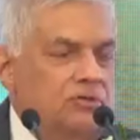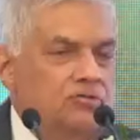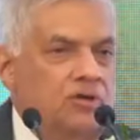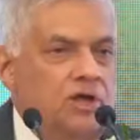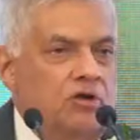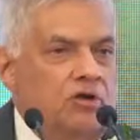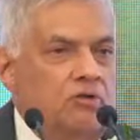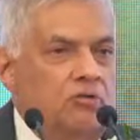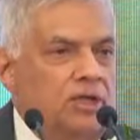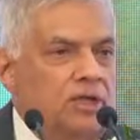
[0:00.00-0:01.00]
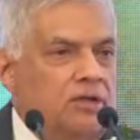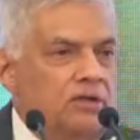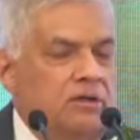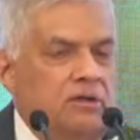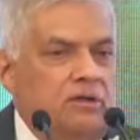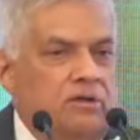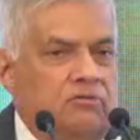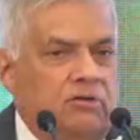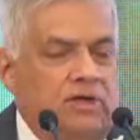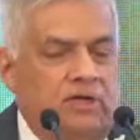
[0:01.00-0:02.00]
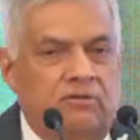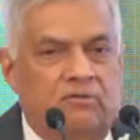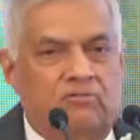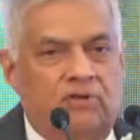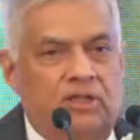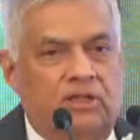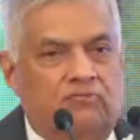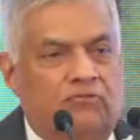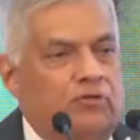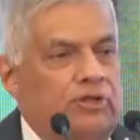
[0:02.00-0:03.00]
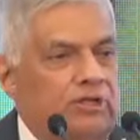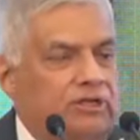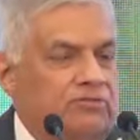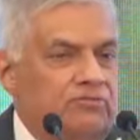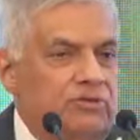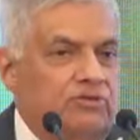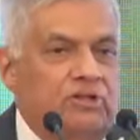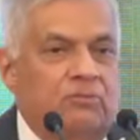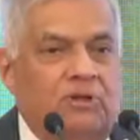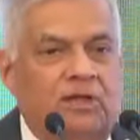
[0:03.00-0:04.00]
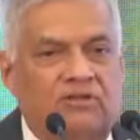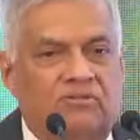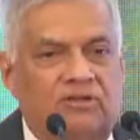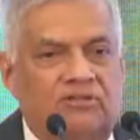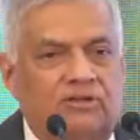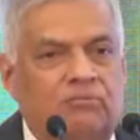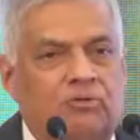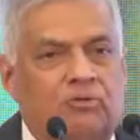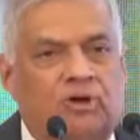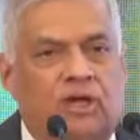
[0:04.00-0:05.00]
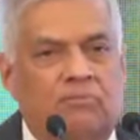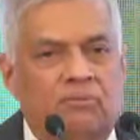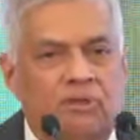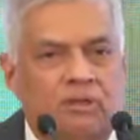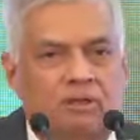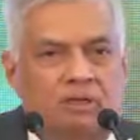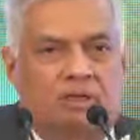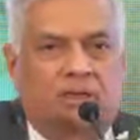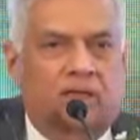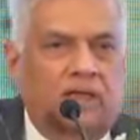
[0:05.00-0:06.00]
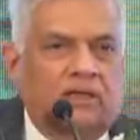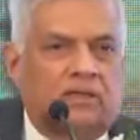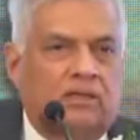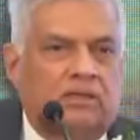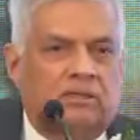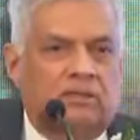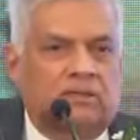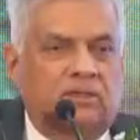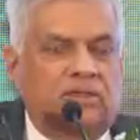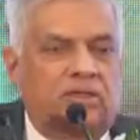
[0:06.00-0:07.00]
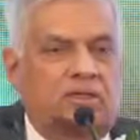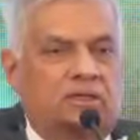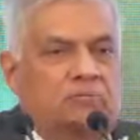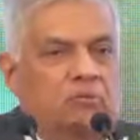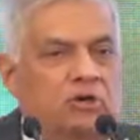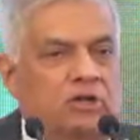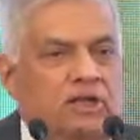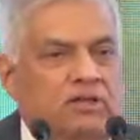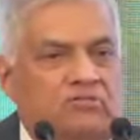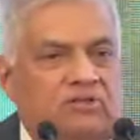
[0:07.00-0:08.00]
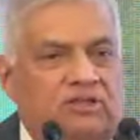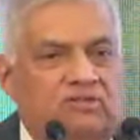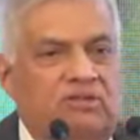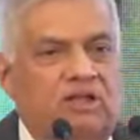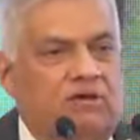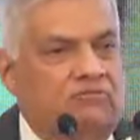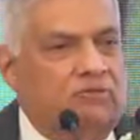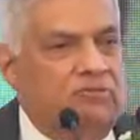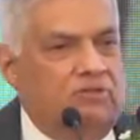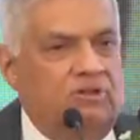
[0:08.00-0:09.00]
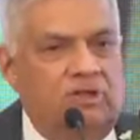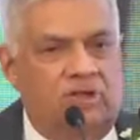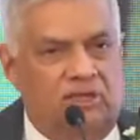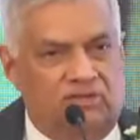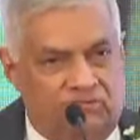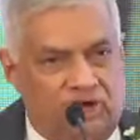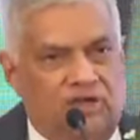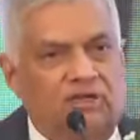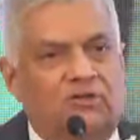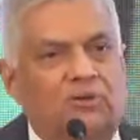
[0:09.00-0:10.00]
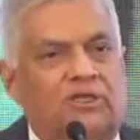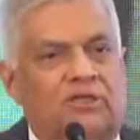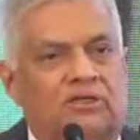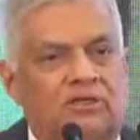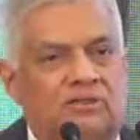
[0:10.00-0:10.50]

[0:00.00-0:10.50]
So we are not looking at 20, 20, the four years for the stabilization program and the modernization afterwards. It's running together.